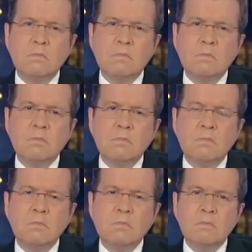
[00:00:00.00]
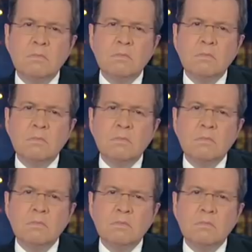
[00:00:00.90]

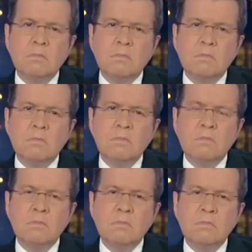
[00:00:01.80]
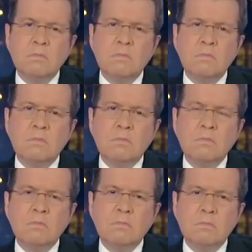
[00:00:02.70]

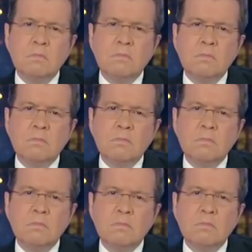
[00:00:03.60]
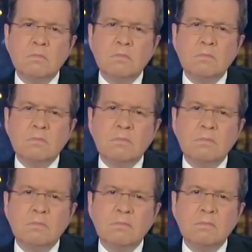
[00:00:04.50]

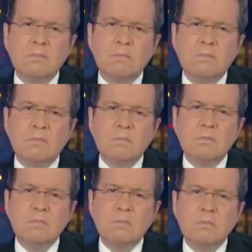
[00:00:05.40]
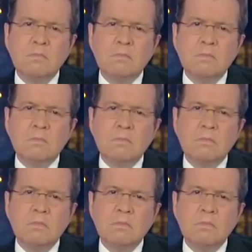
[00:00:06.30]
The person shown says nothing.